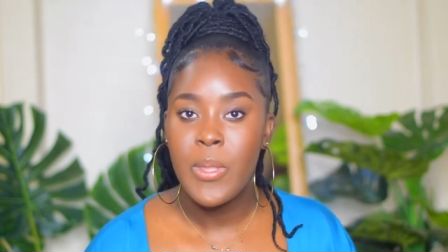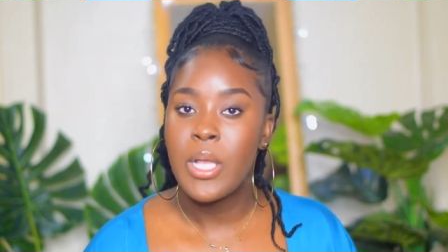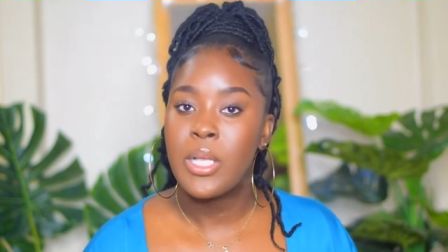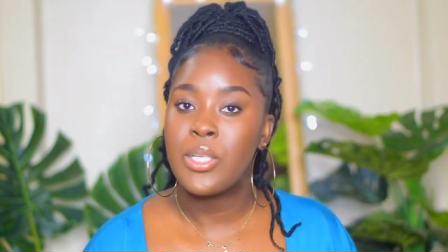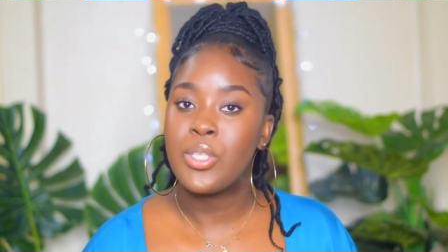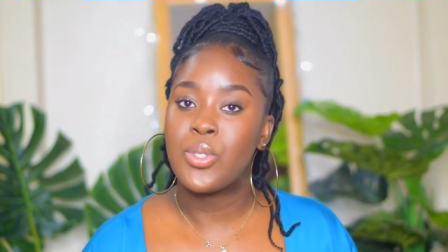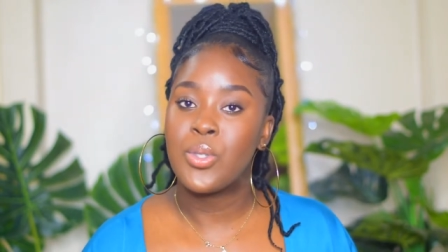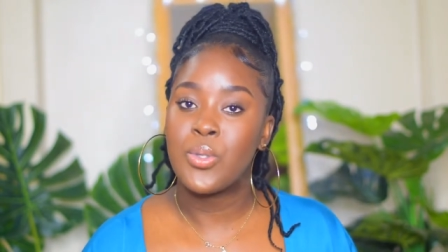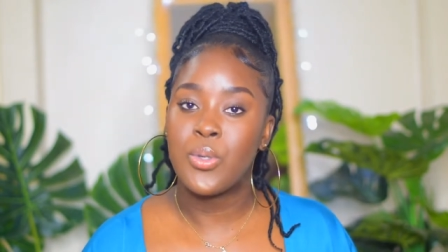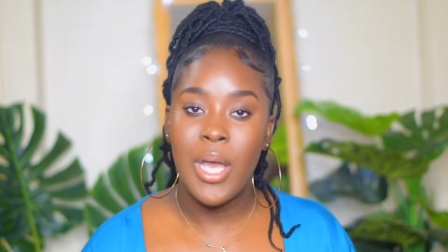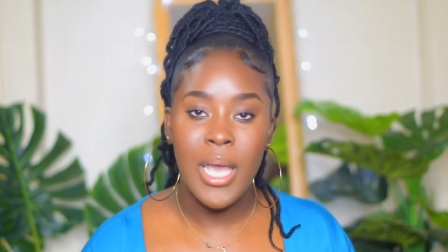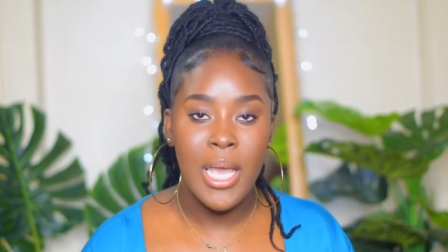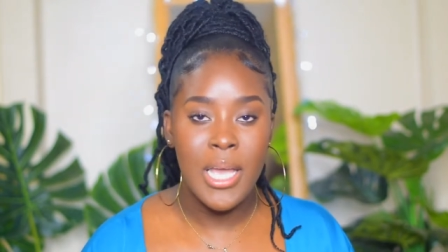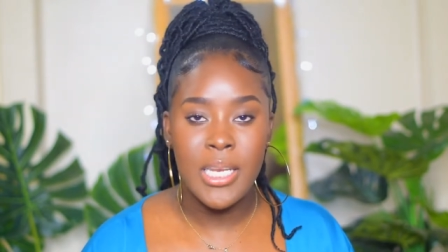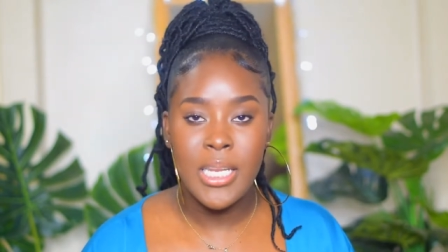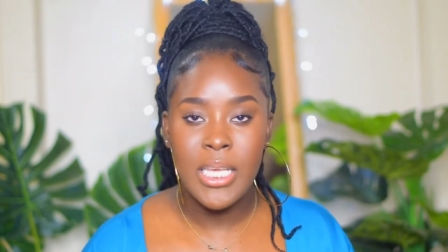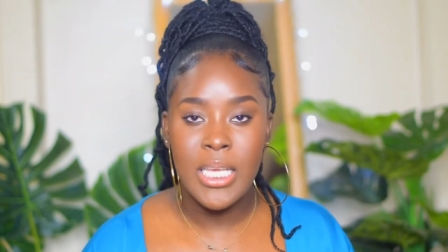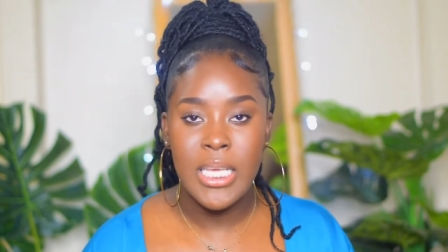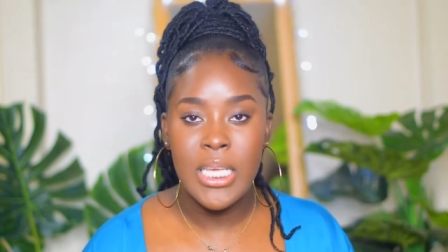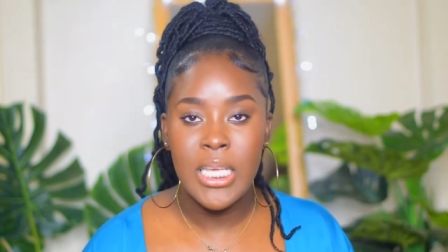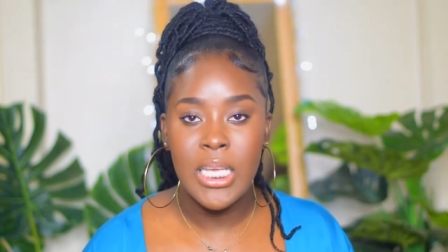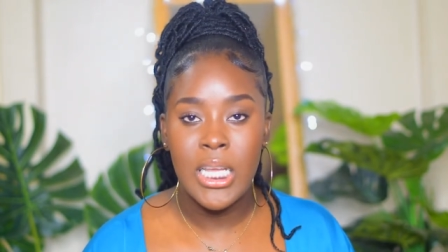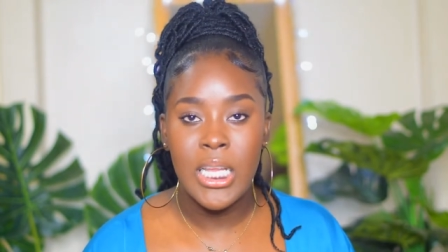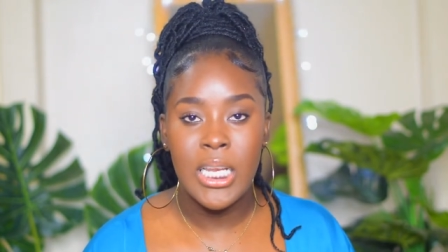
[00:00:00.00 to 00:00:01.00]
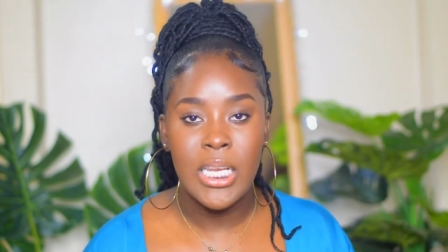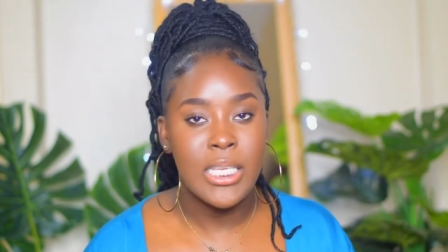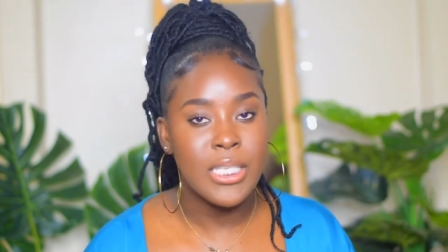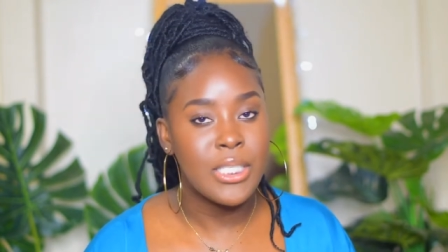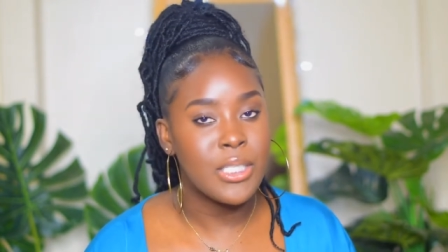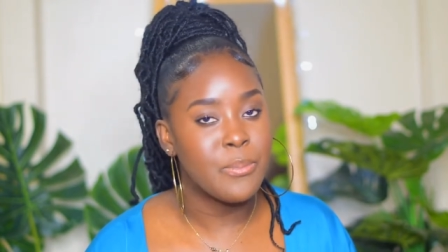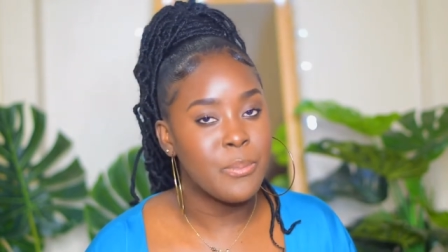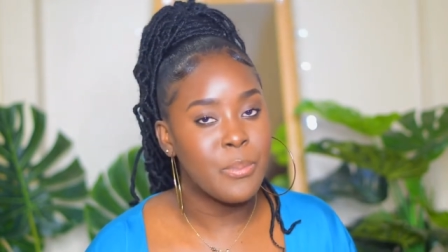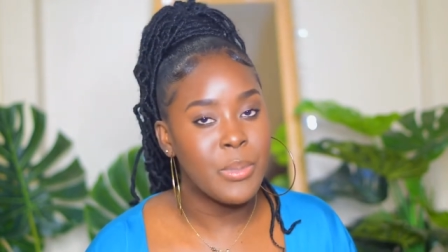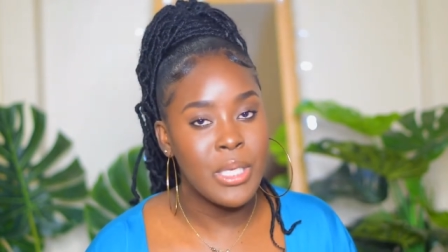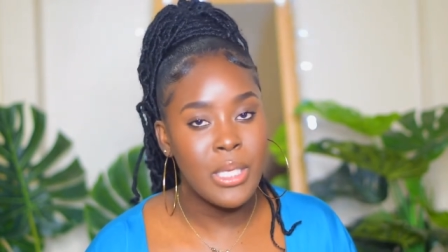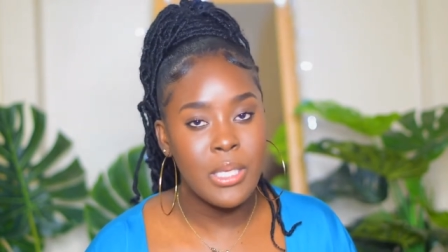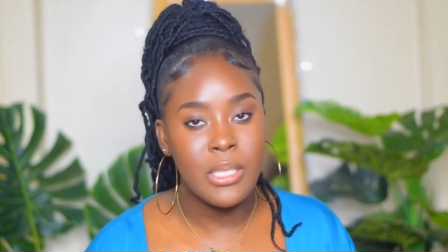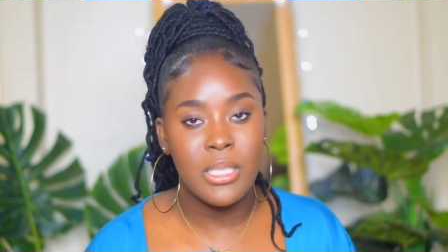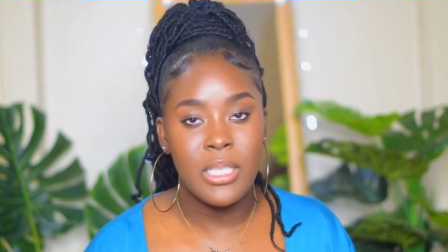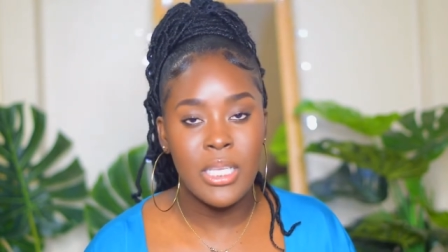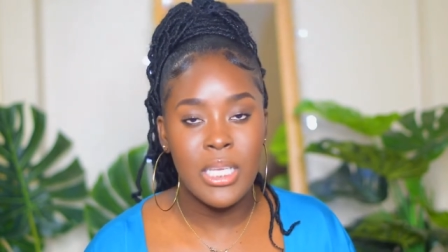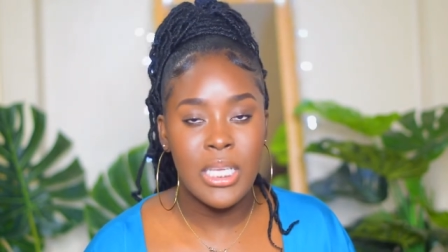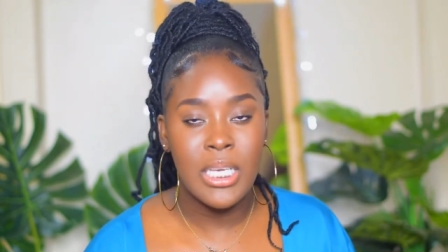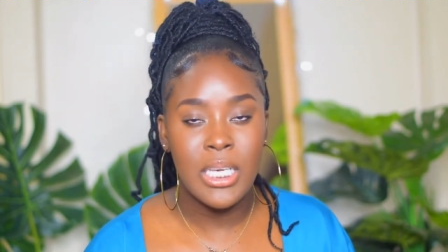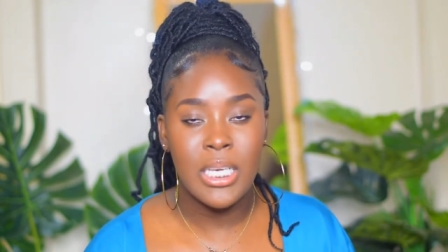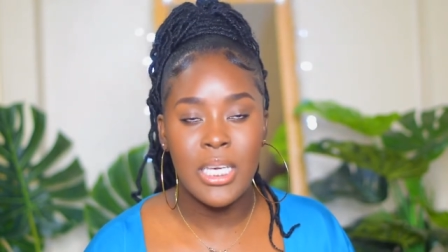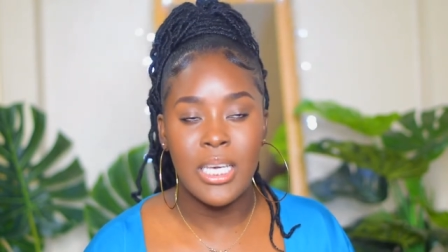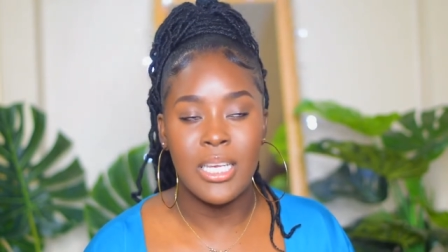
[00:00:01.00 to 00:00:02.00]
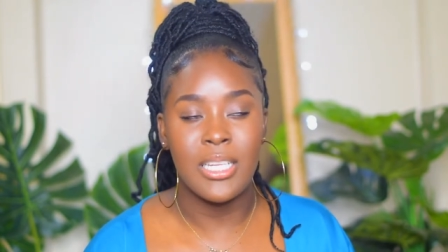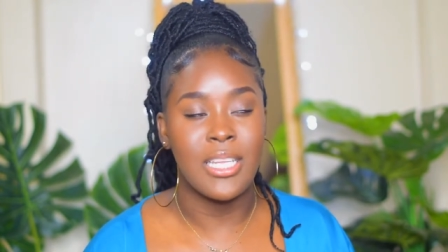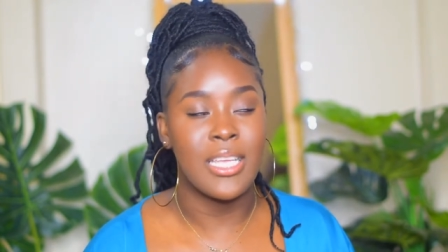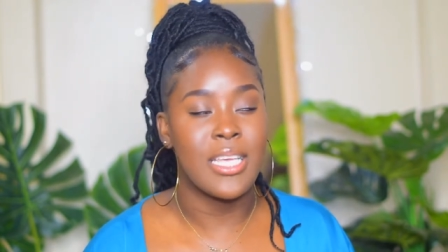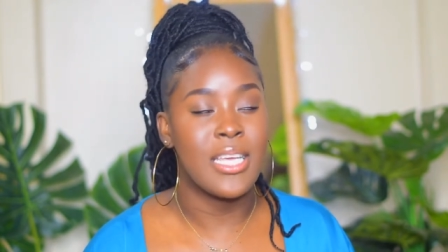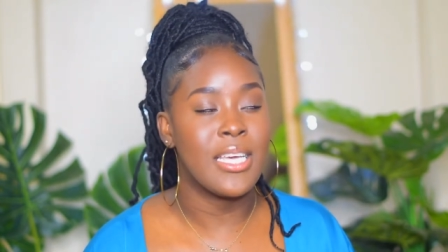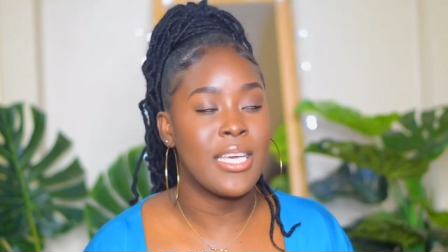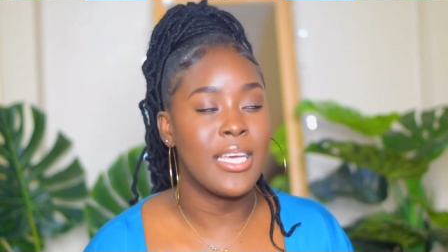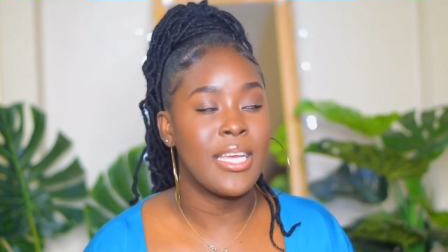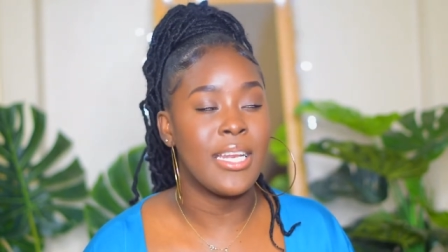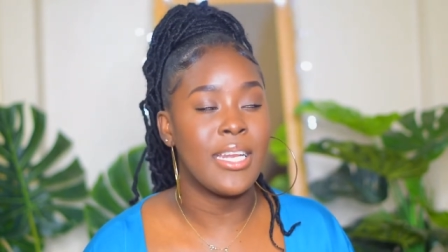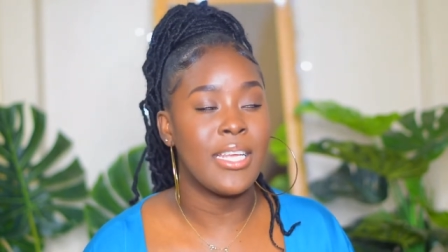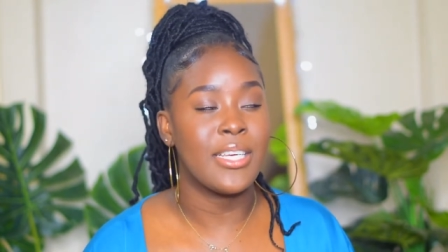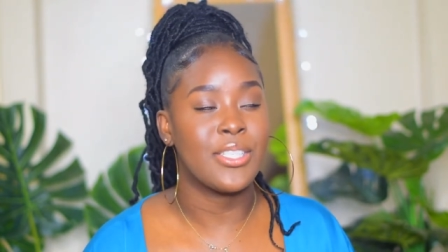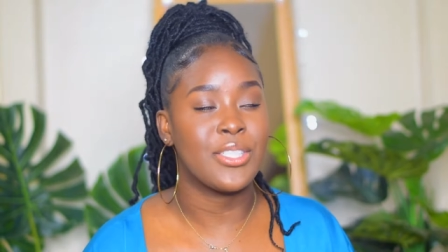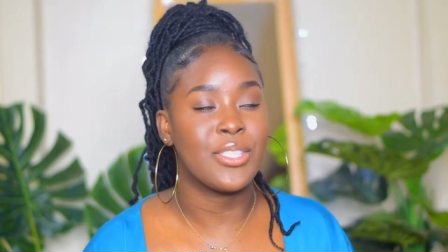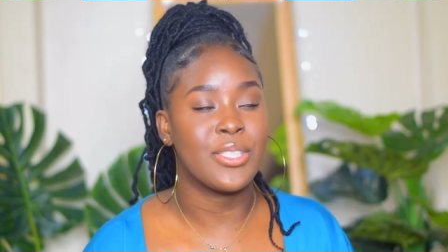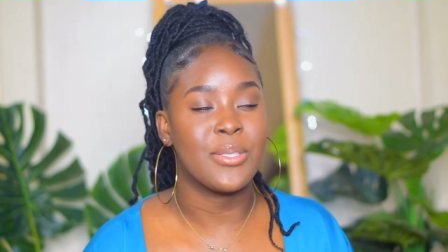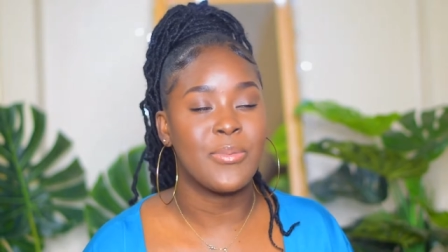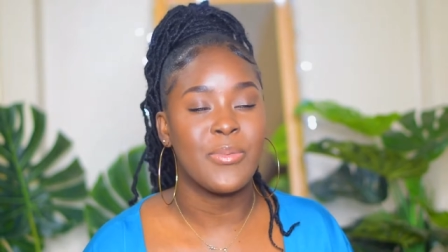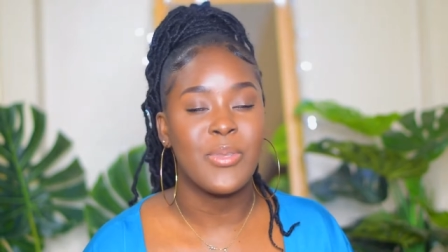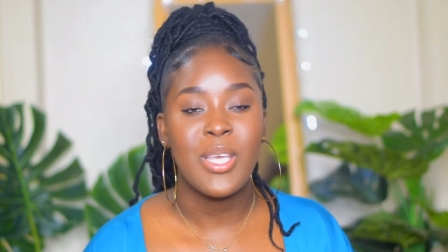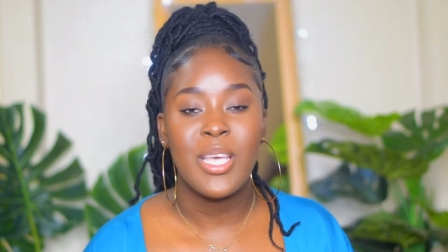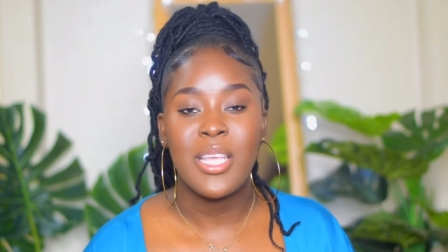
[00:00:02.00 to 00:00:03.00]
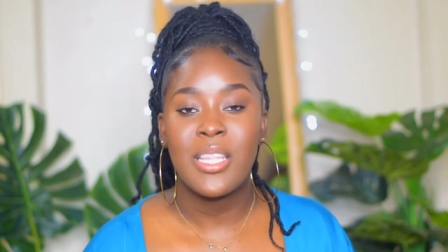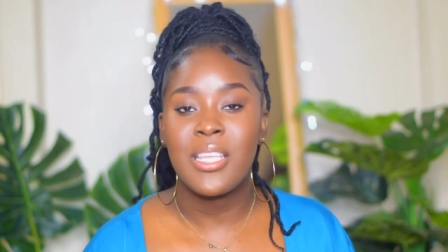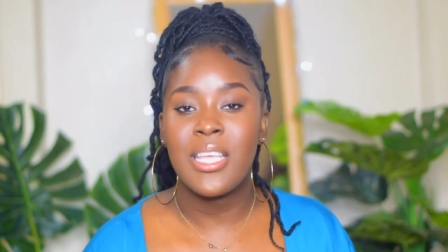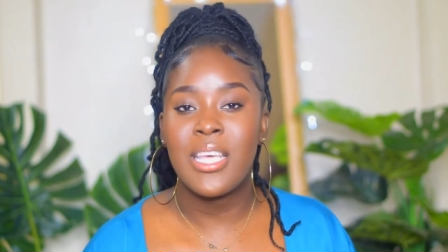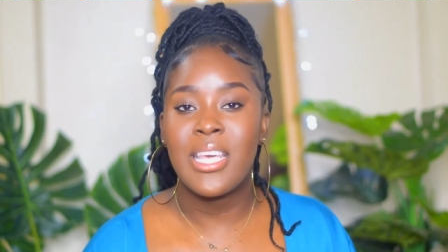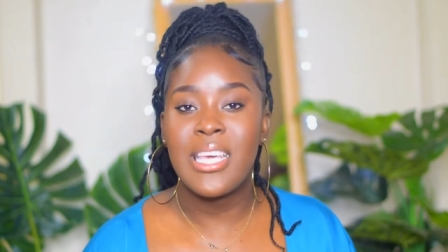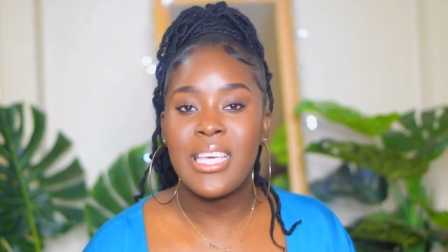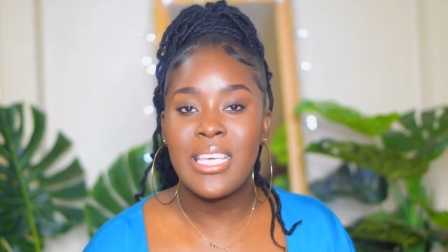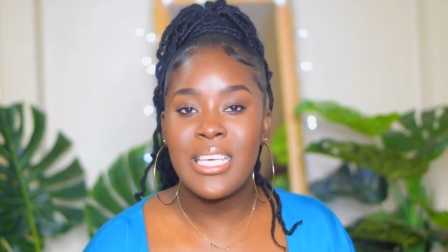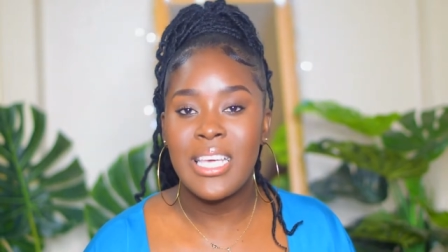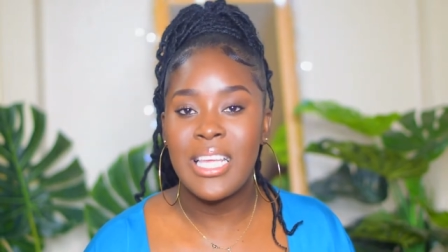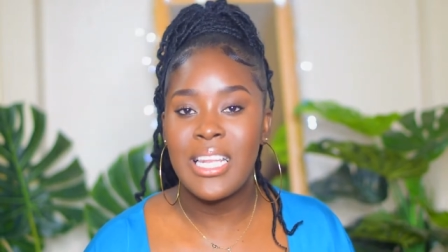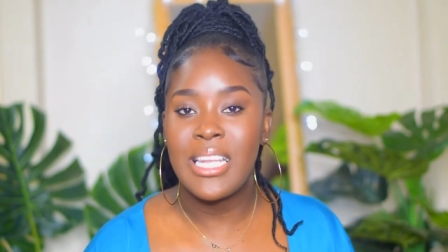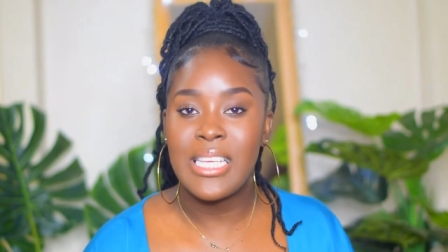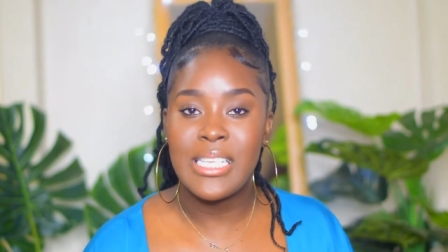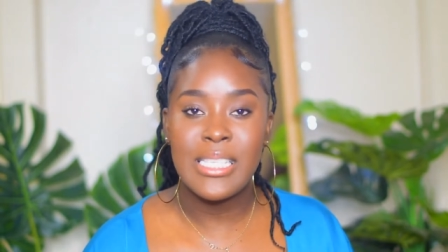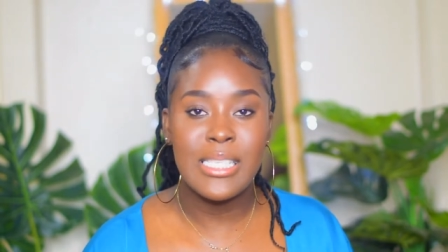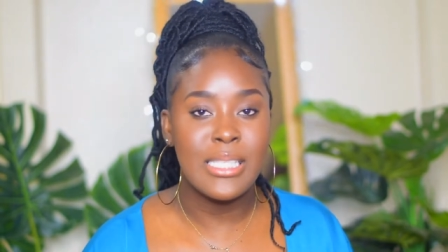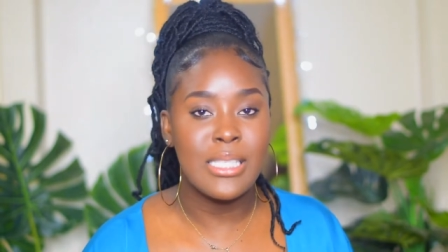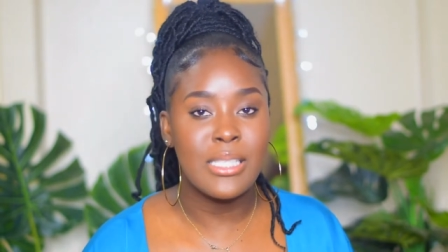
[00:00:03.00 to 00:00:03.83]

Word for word: try the Inkey List the ink the Inkey List the Inkey List